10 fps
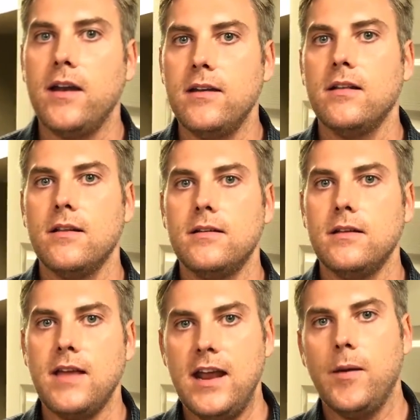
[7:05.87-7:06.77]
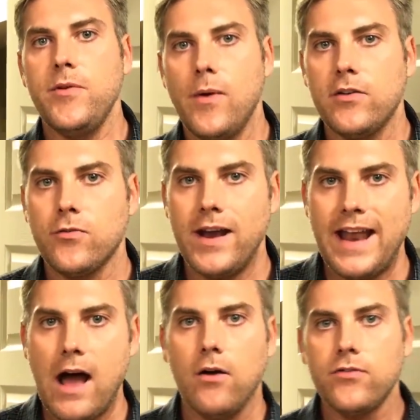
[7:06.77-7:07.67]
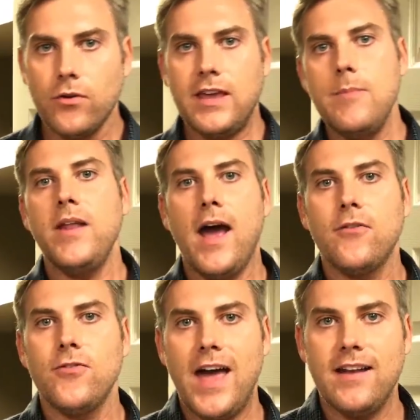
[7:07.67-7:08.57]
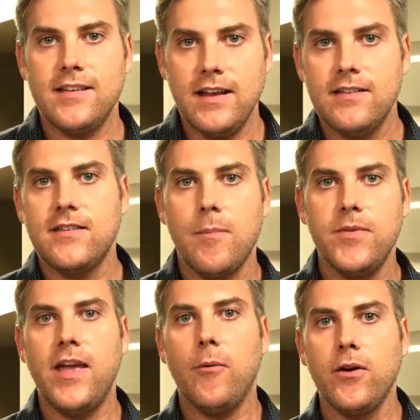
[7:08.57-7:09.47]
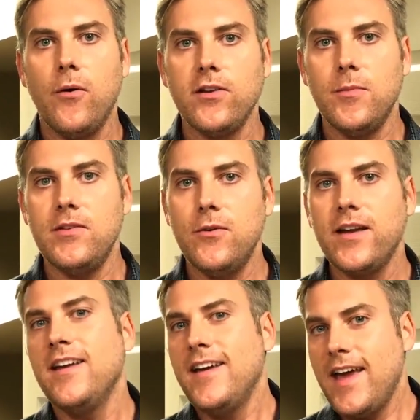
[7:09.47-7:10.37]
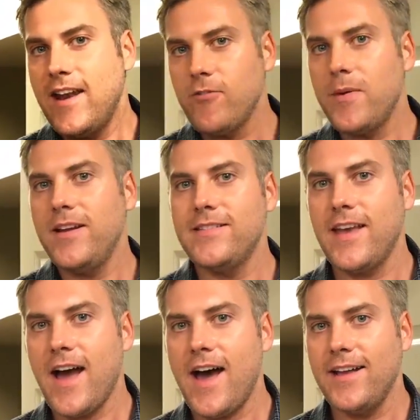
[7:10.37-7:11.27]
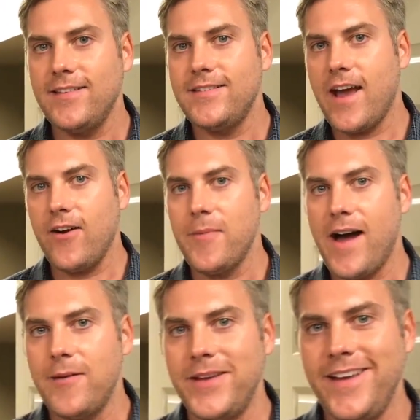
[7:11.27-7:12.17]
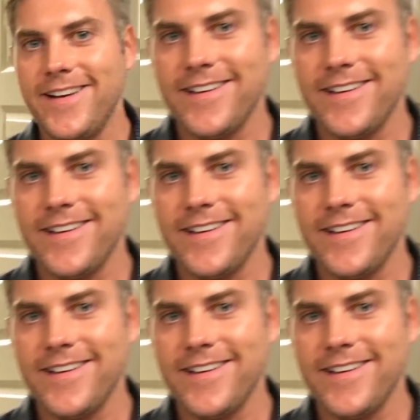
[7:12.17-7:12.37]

on AWS right now. So keep an eye out for that as it is something that we're going to be doing. And everybody say hi to Terry behind me